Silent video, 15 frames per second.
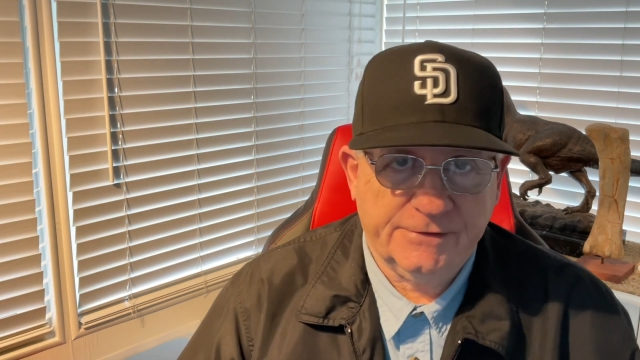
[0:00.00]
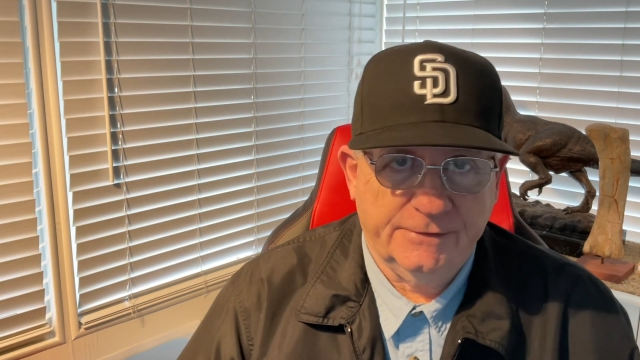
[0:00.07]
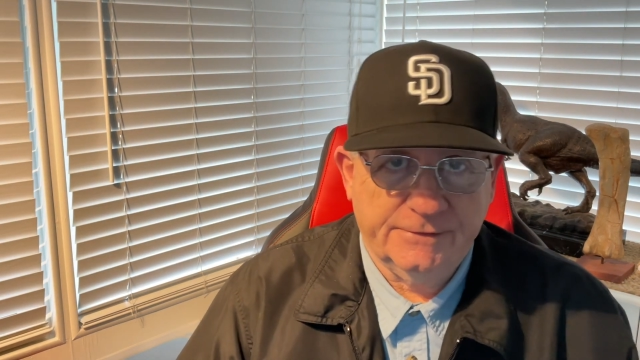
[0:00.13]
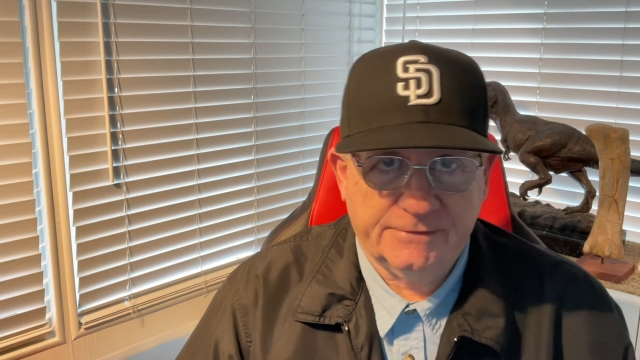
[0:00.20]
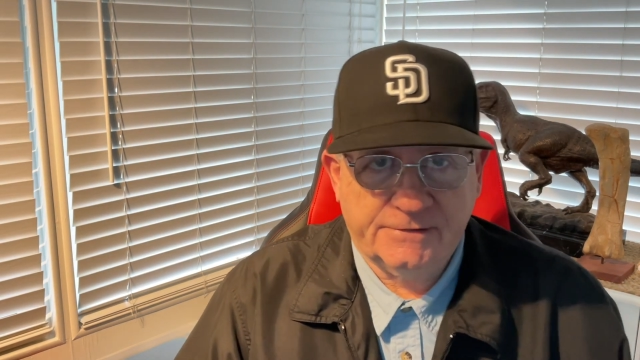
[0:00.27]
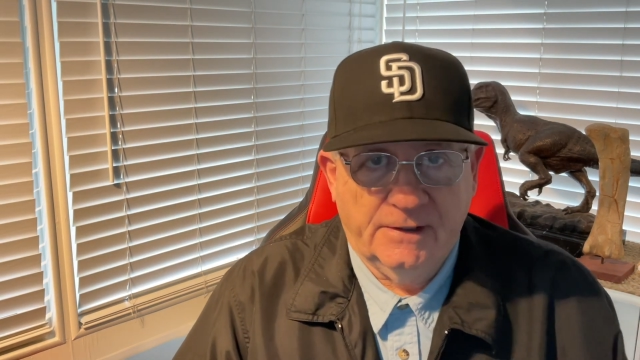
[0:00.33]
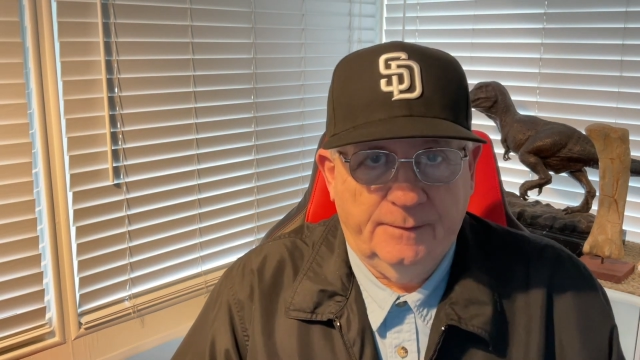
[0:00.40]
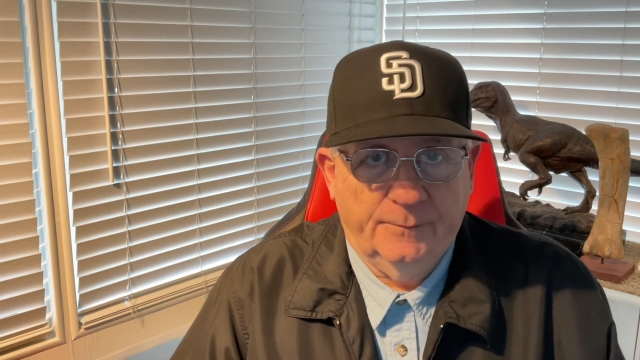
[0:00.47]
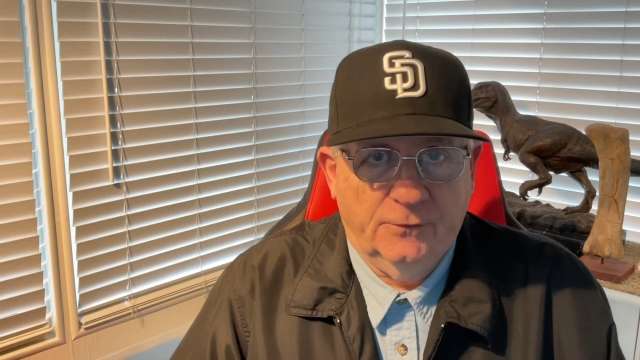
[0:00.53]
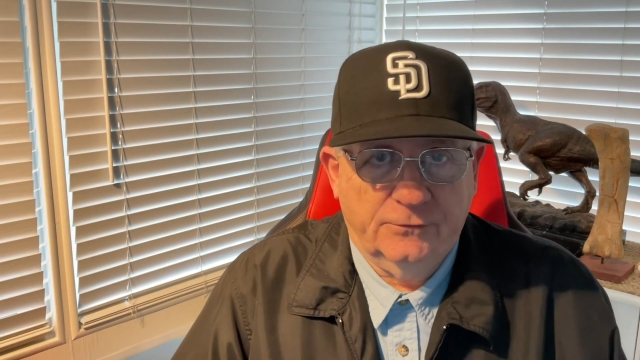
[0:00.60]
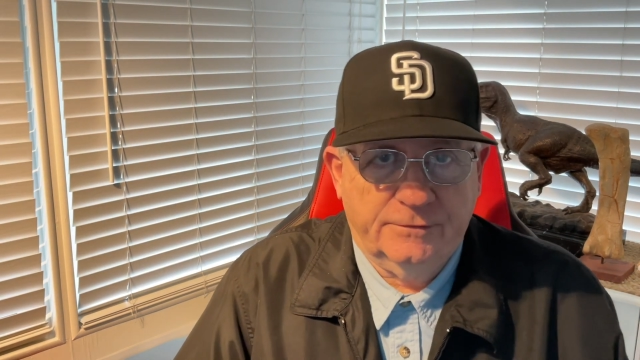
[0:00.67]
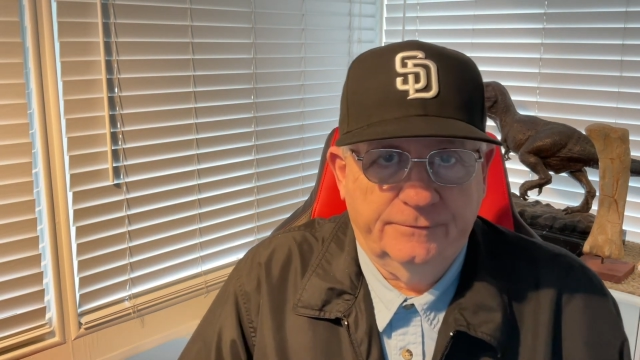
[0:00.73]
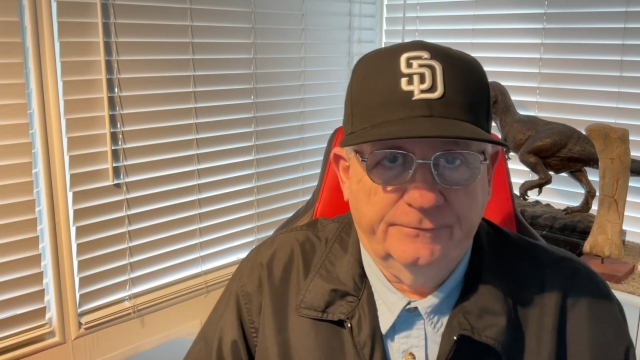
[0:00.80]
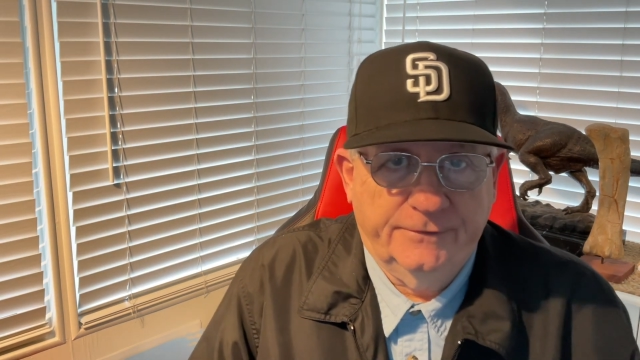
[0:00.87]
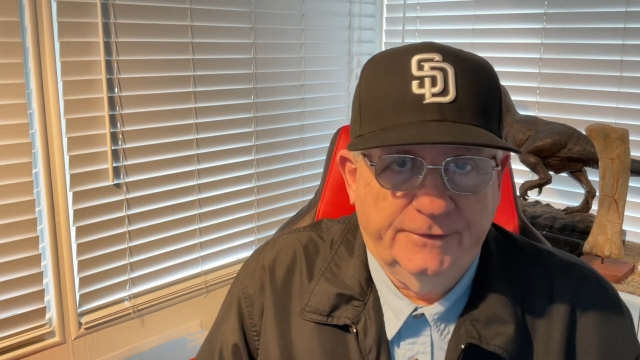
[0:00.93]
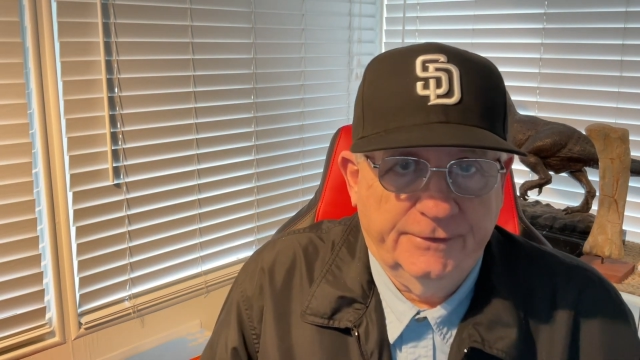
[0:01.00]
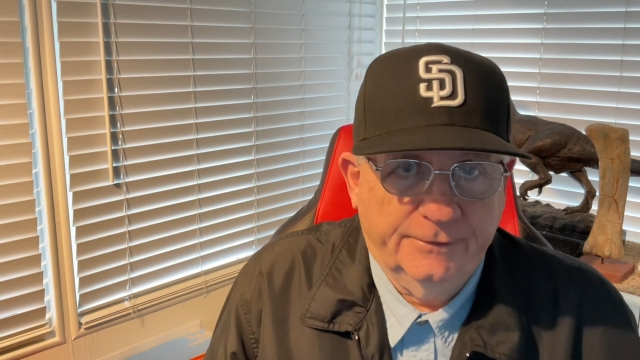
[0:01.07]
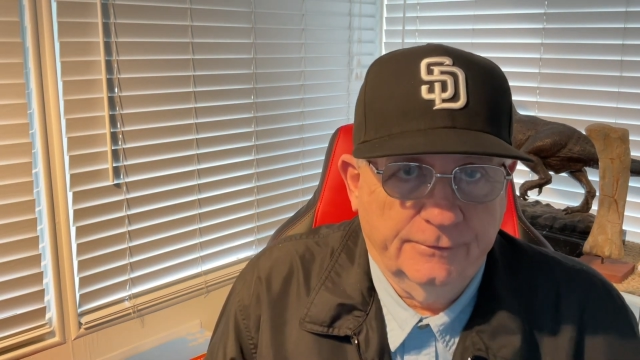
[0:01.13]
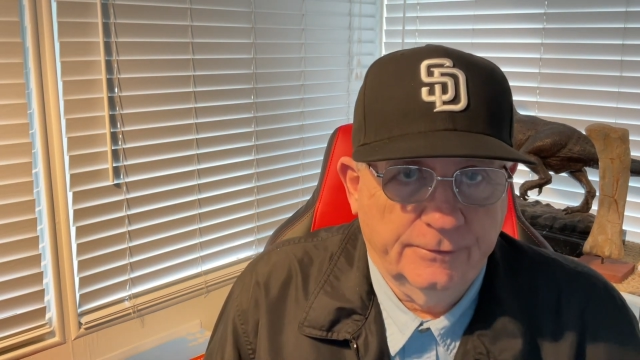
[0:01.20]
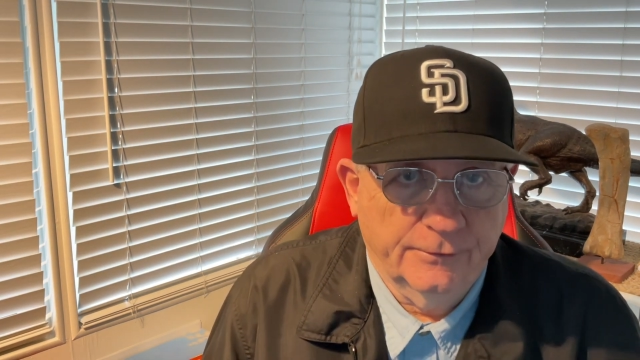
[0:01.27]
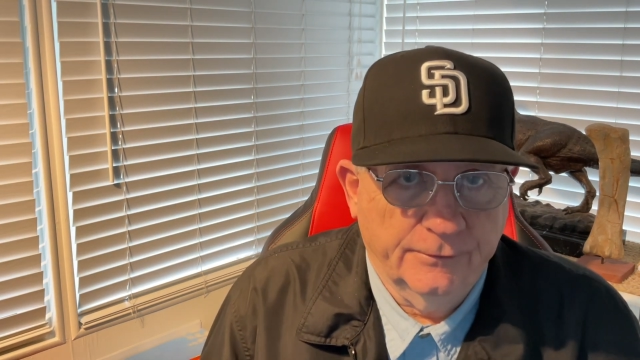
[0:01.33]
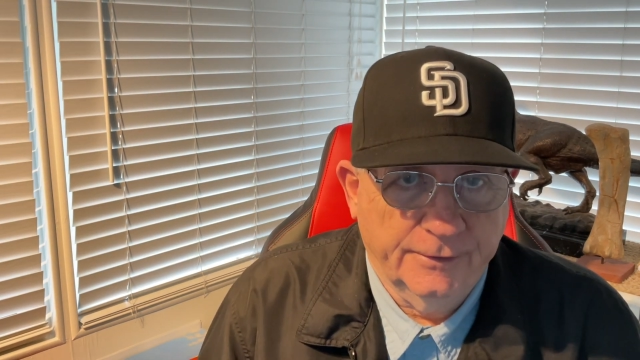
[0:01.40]
of the stop-motion video
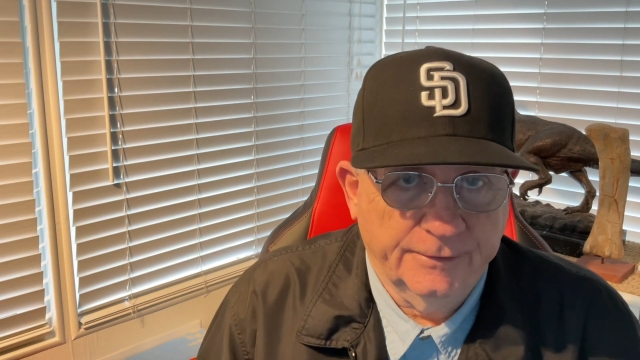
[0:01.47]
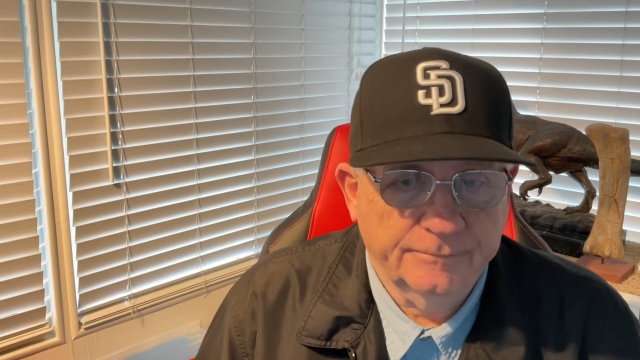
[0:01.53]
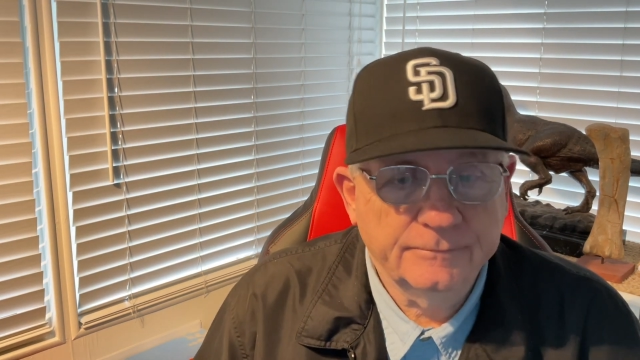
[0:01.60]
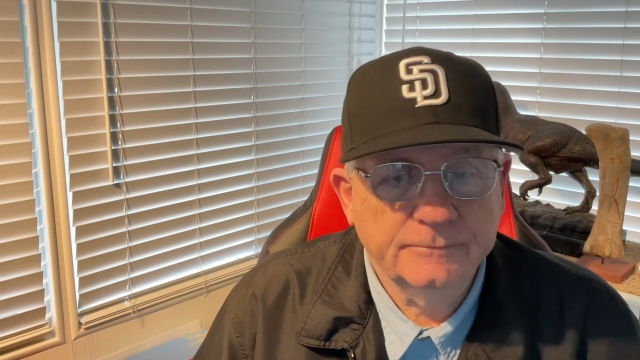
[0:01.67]
going.